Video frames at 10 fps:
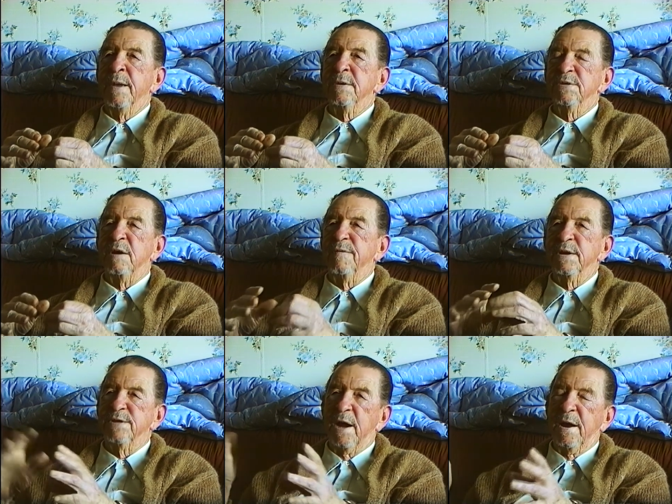
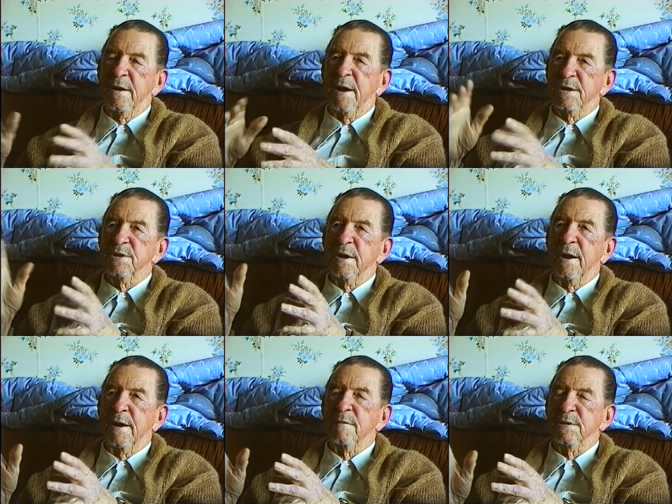self-excited
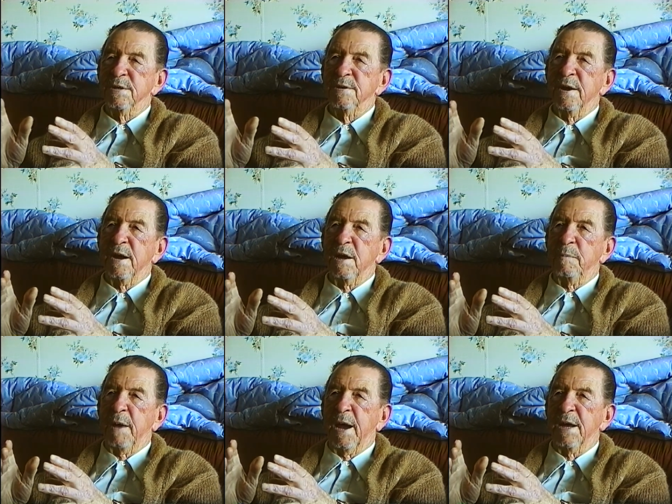oscillator was a thing of the
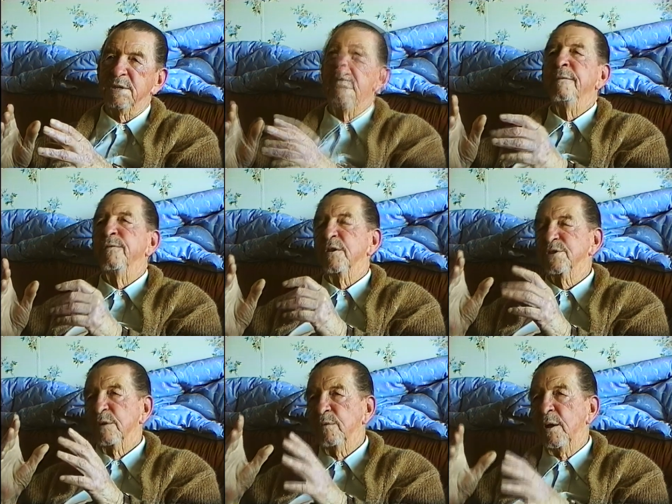past.
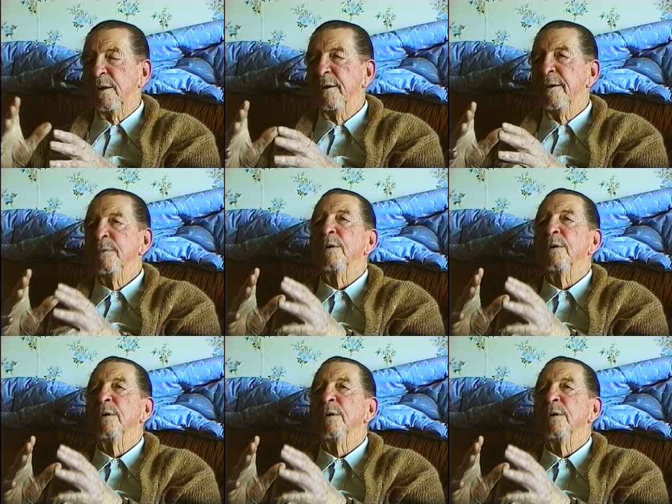First of all,